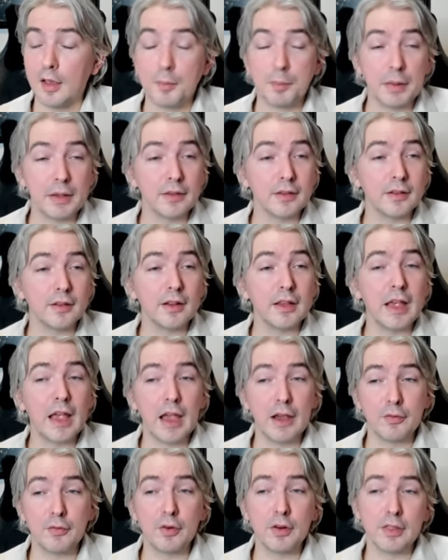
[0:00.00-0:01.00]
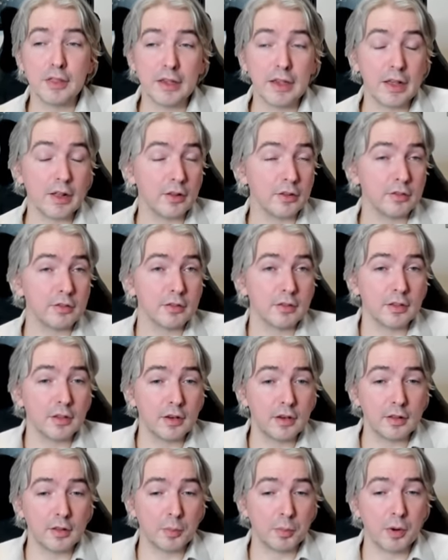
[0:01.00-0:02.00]
basically everything else
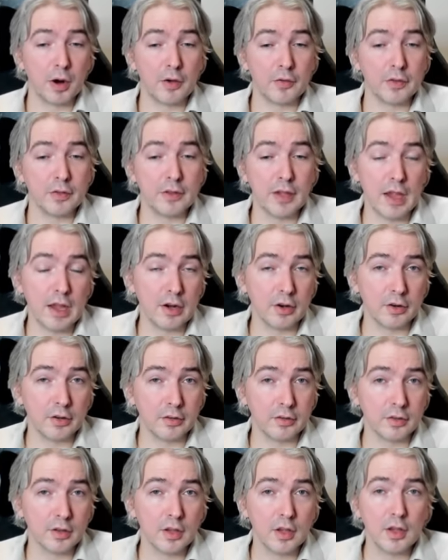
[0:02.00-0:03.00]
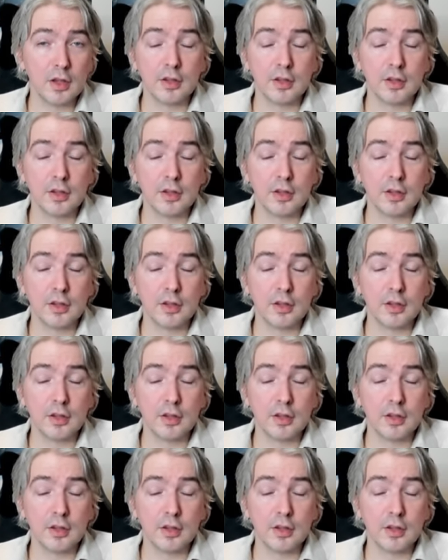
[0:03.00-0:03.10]
that the province handles.